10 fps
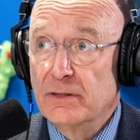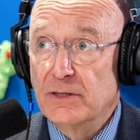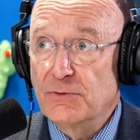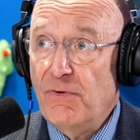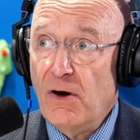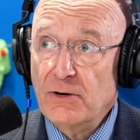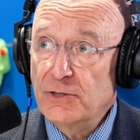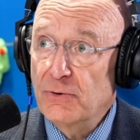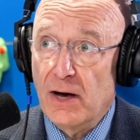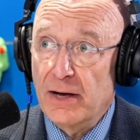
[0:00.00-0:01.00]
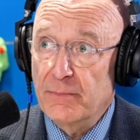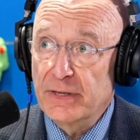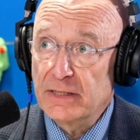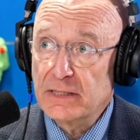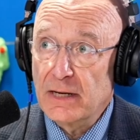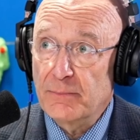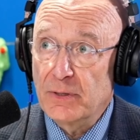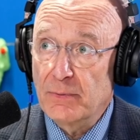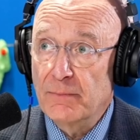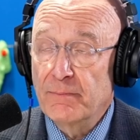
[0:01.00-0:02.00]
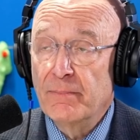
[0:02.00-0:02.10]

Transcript: is far too high to be acceptable.